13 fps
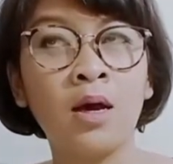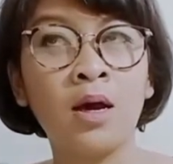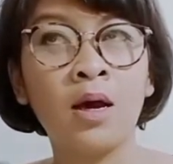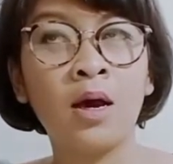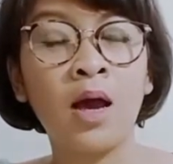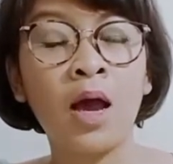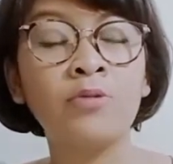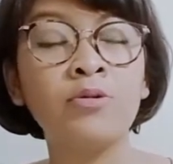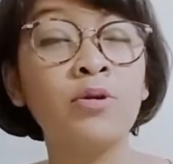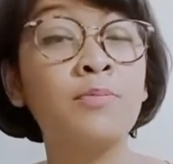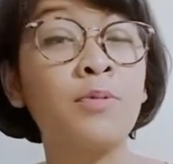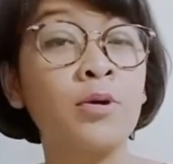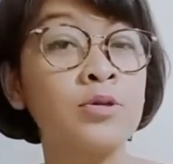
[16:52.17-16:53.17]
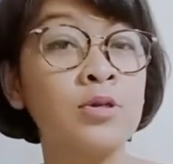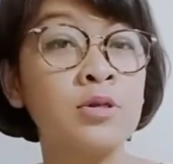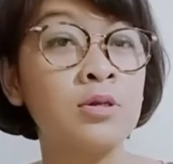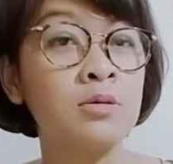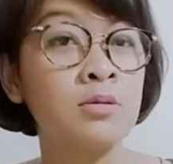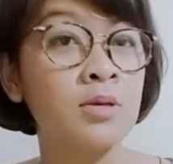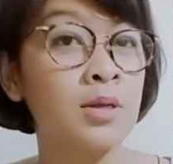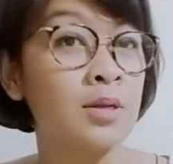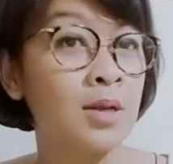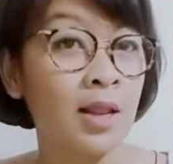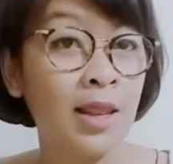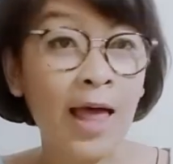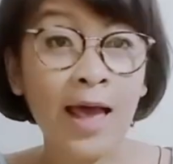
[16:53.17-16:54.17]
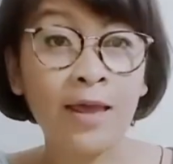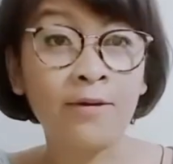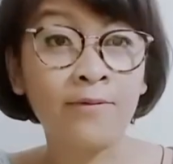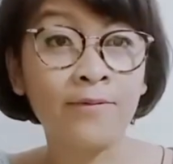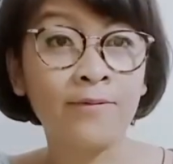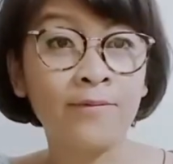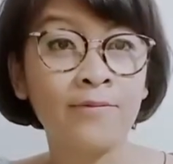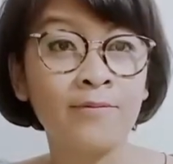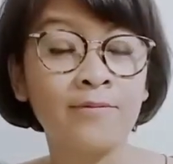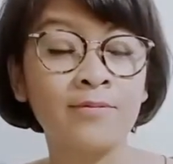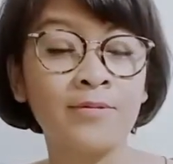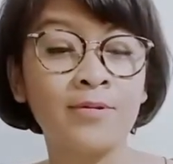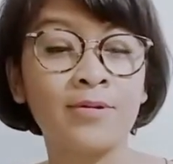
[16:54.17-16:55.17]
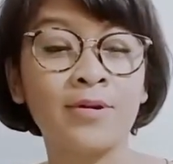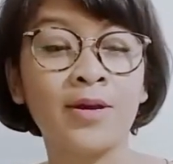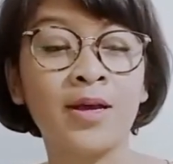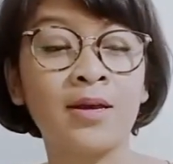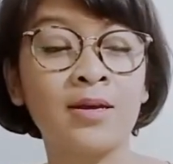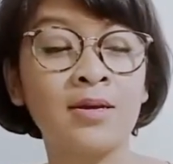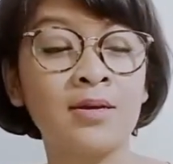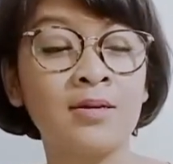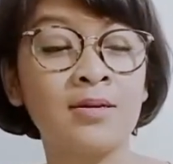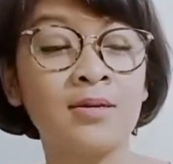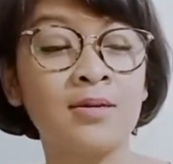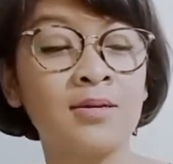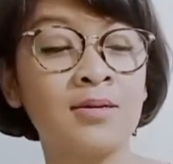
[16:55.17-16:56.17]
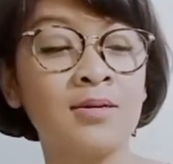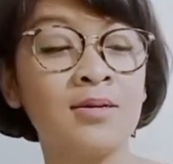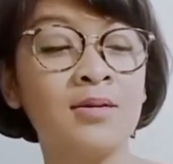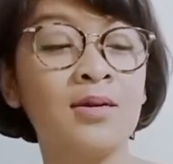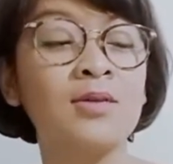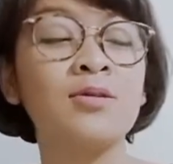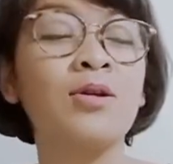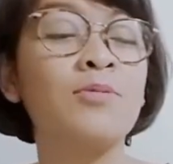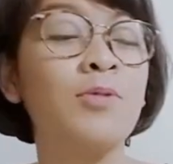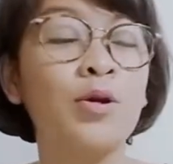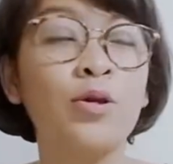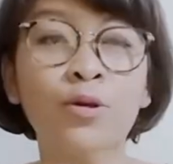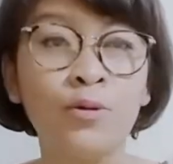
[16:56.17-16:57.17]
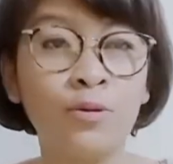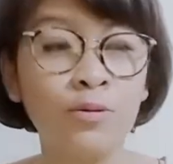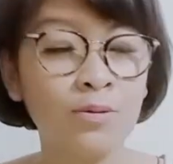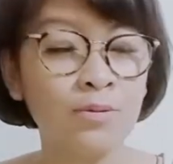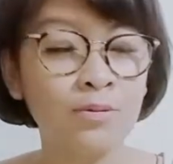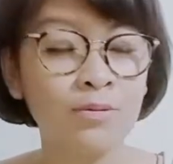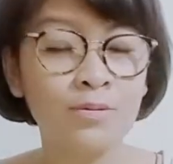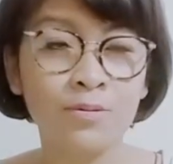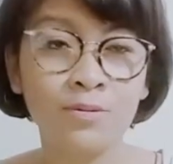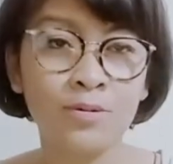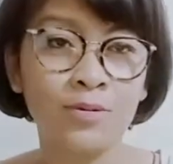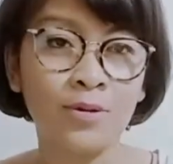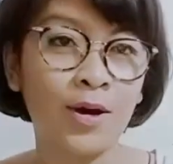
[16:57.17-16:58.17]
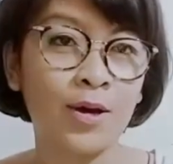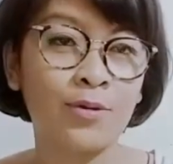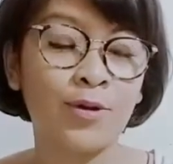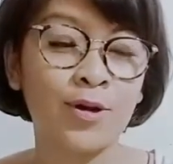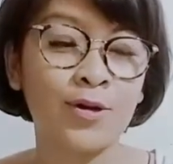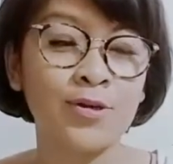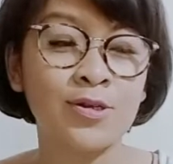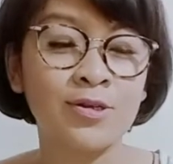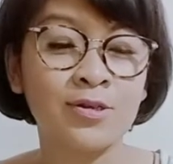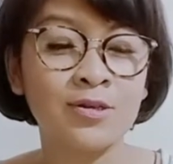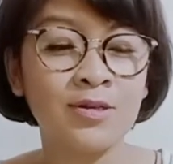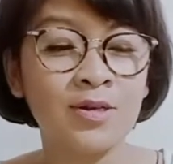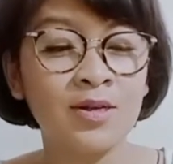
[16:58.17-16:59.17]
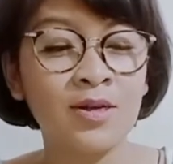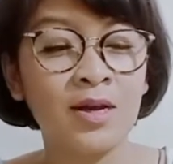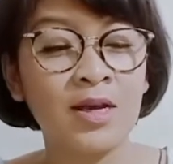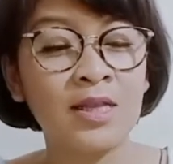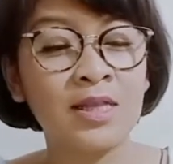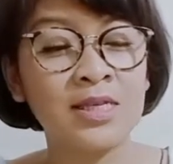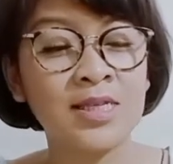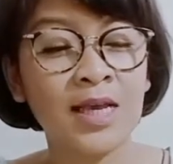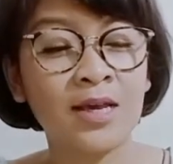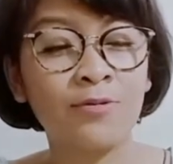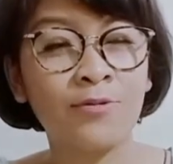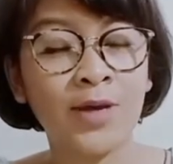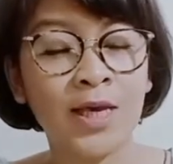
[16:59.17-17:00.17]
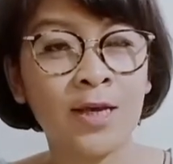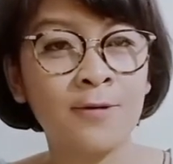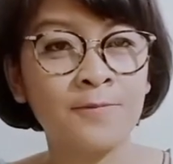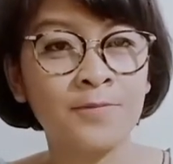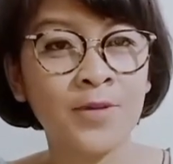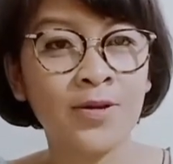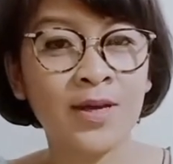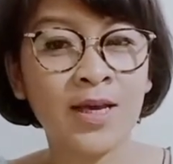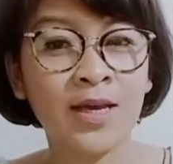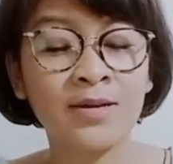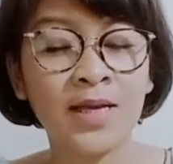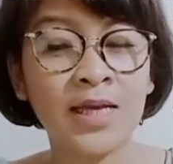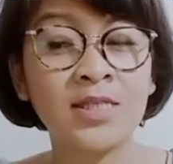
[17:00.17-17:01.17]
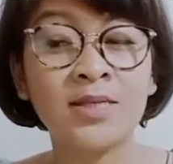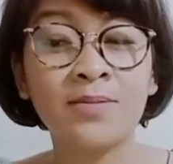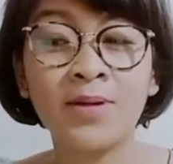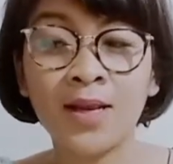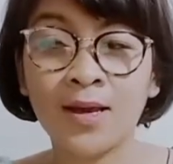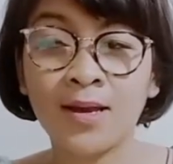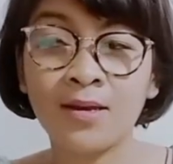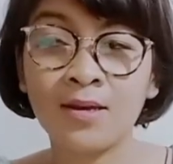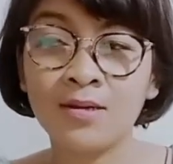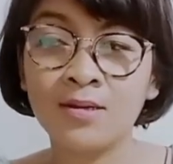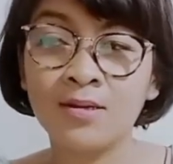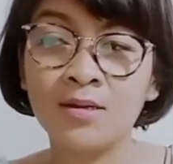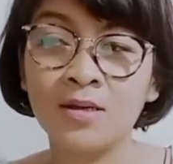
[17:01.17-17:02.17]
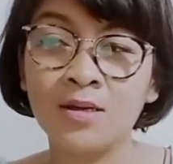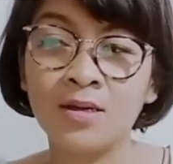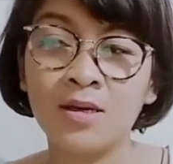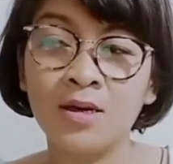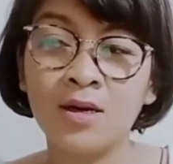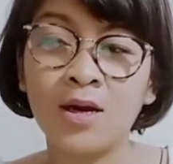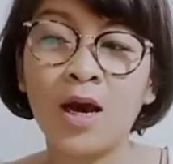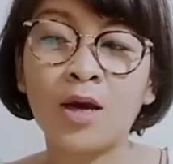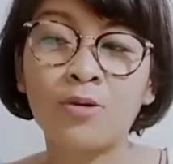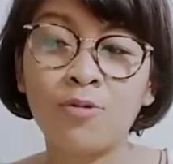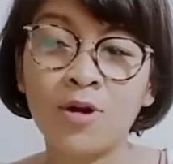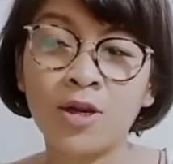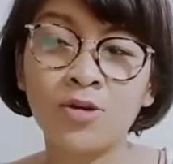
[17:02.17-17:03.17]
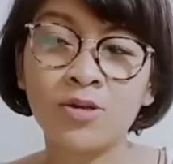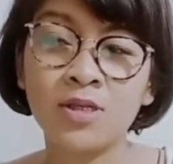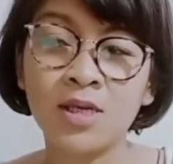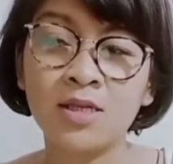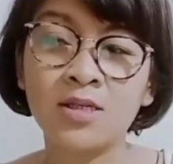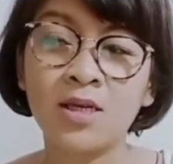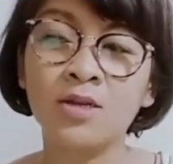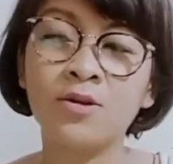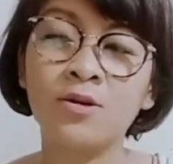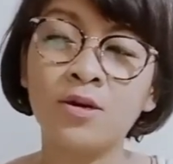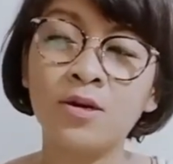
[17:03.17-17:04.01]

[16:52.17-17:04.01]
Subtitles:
how you approach life. Okay, it's all about you, Aquarius. And the second week, okay, and Gemini. Aquarius is in your